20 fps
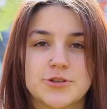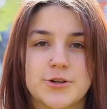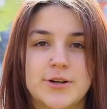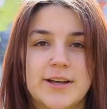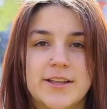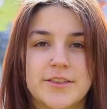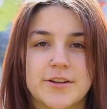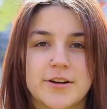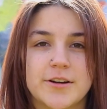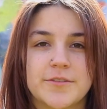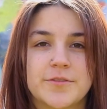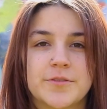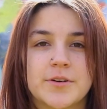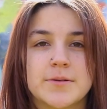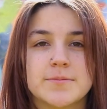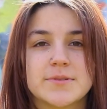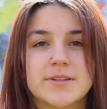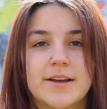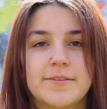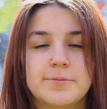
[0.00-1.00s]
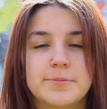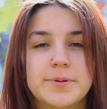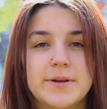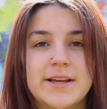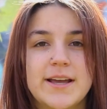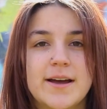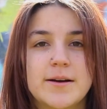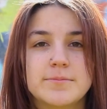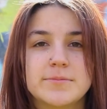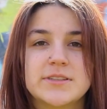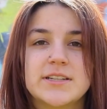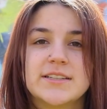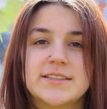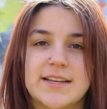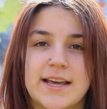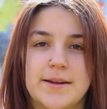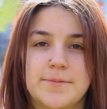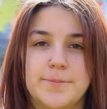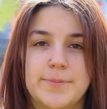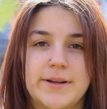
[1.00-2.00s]
23rd from 7 p.m. to
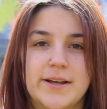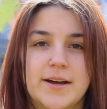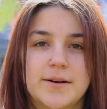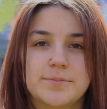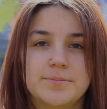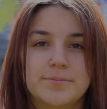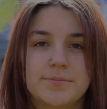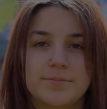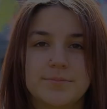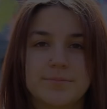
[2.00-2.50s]
10 p.m.